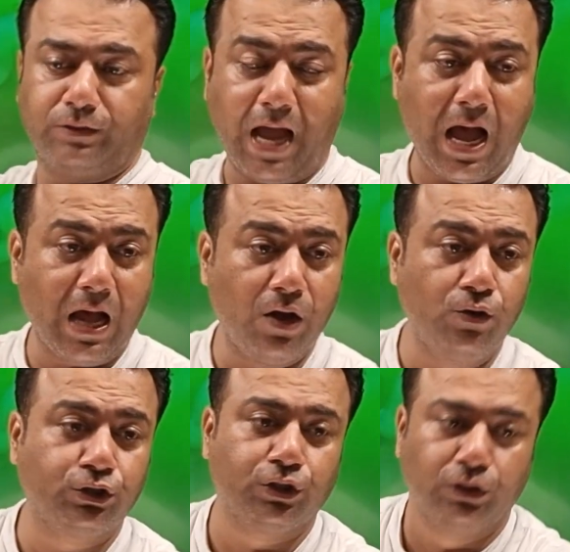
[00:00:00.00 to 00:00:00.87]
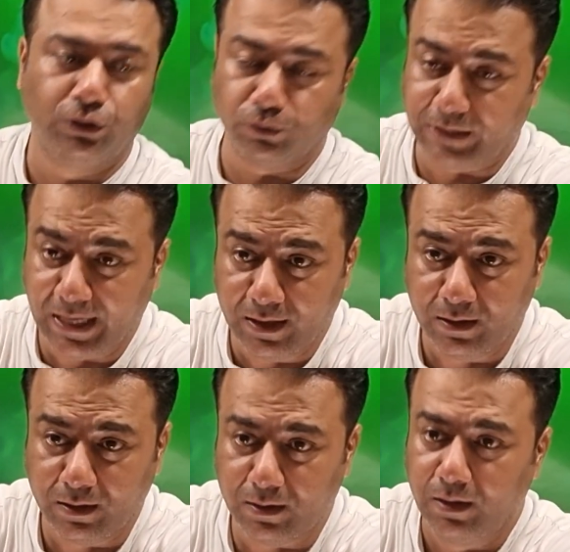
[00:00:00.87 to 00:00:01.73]
doubt, to
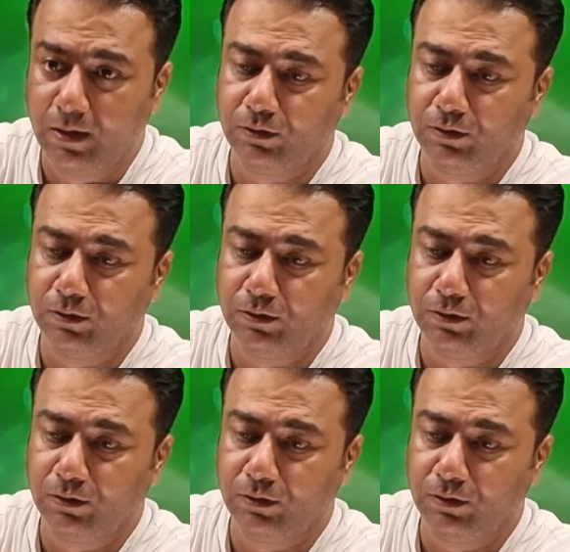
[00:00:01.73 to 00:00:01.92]
think,